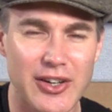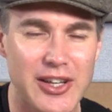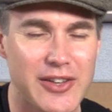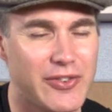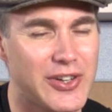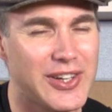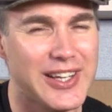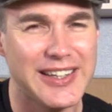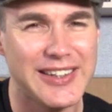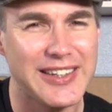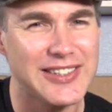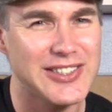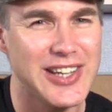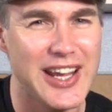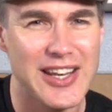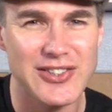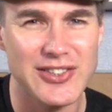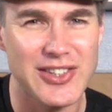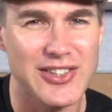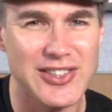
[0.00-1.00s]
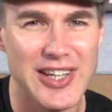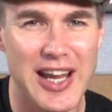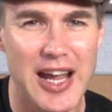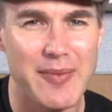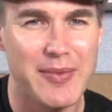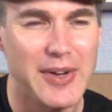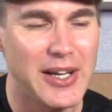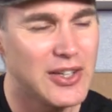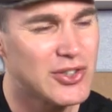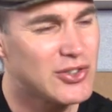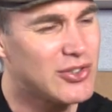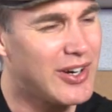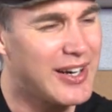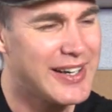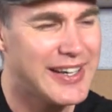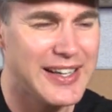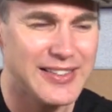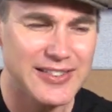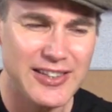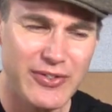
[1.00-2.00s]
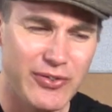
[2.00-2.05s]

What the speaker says: And if you get the chance to jam, trying out